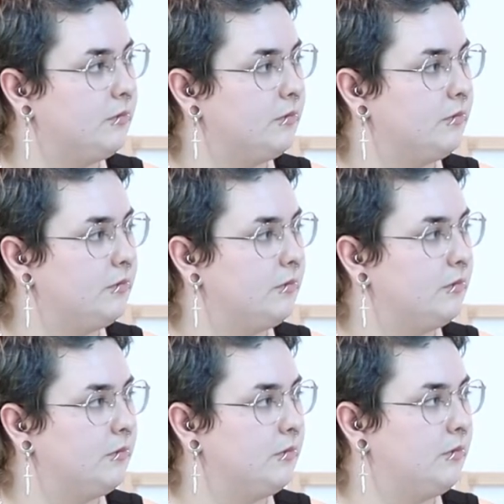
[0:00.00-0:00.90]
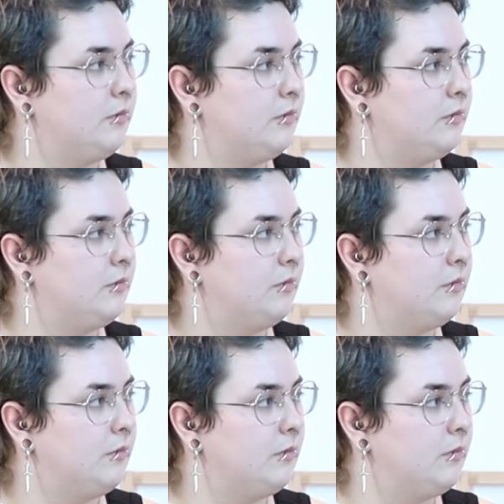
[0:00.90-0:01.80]

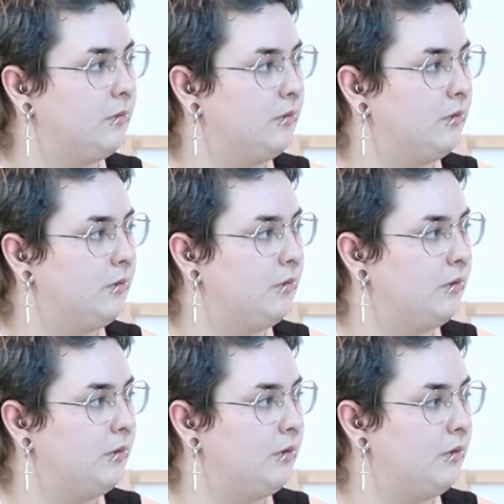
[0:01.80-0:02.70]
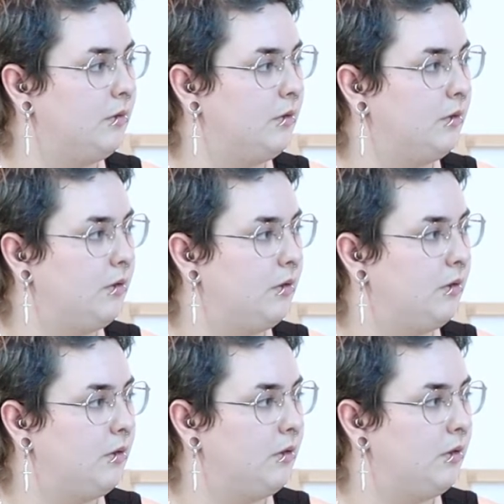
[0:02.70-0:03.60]

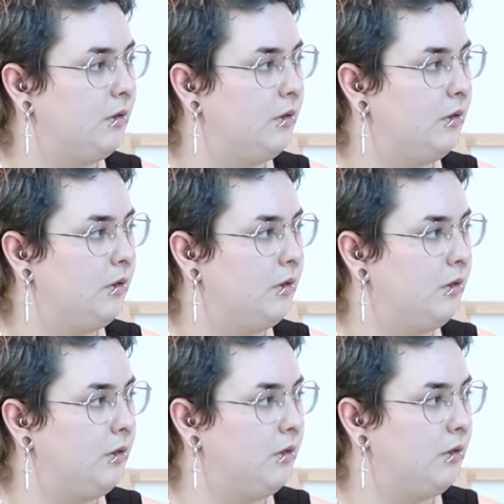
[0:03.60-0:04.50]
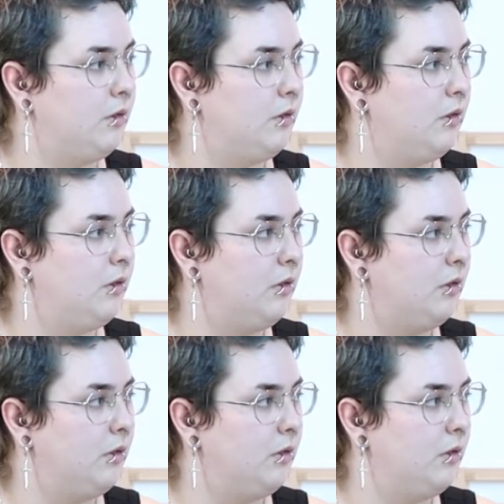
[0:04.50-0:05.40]

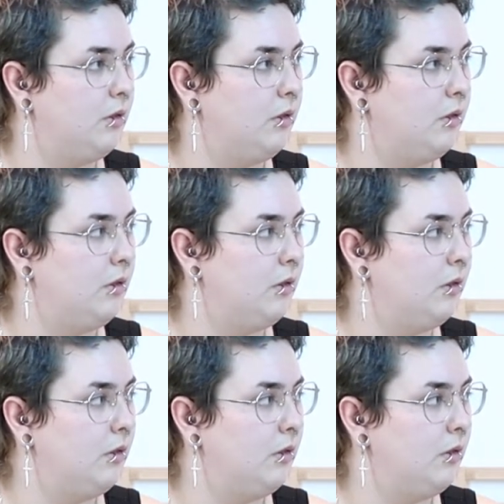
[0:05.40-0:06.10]
This person isn't speaking.